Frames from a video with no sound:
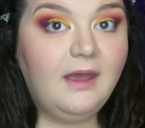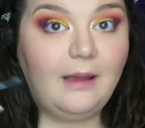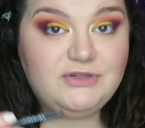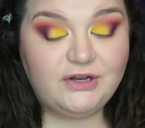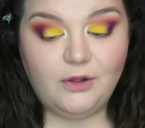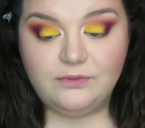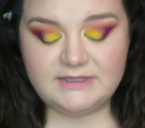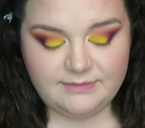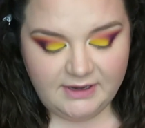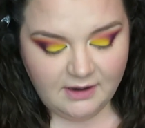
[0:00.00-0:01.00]
just gonna hold
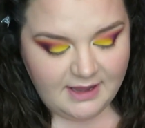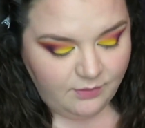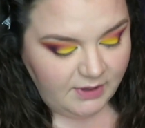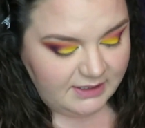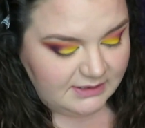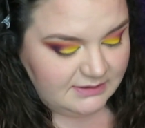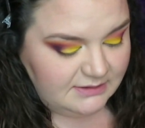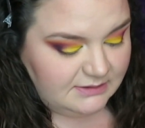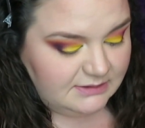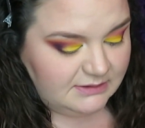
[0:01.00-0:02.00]
this mirror and we're gonna
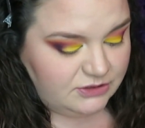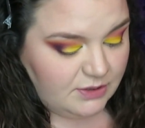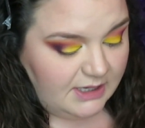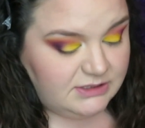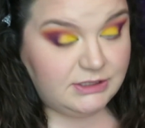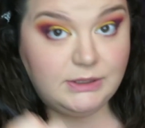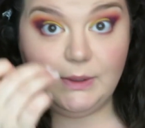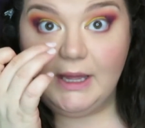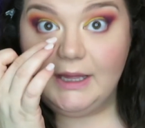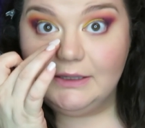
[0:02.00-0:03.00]
try to
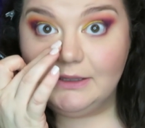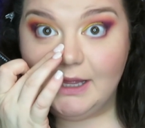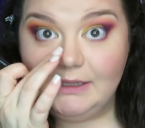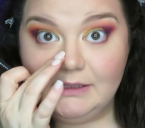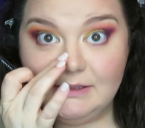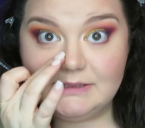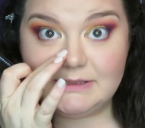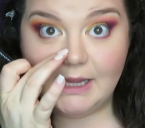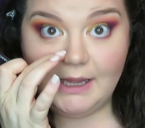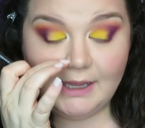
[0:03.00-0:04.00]
line
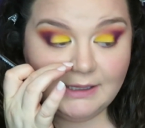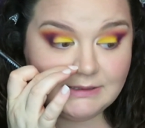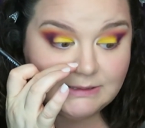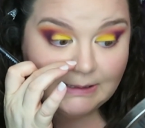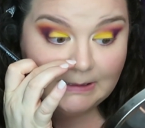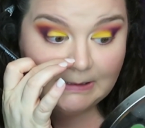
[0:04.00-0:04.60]
these eyes.